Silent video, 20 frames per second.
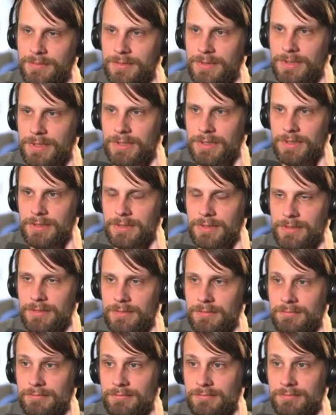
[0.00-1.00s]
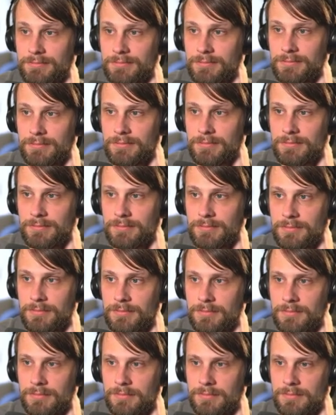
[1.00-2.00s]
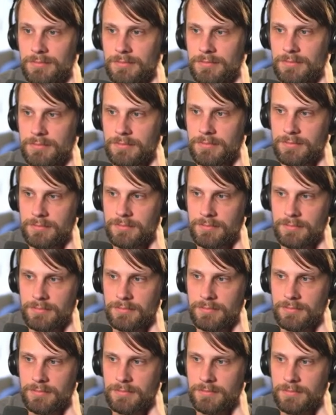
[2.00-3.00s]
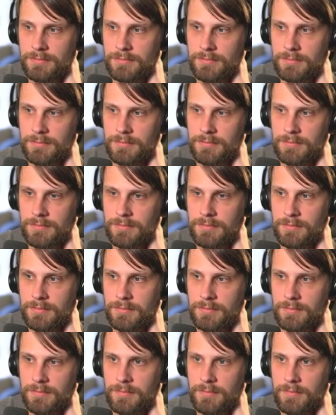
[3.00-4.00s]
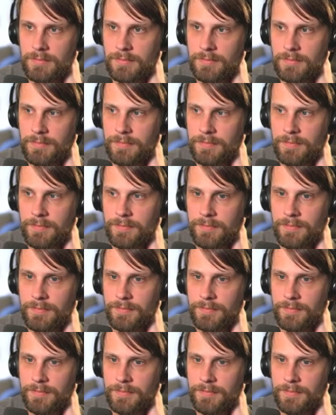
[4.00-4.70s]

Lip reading: No one is speaking in this clip.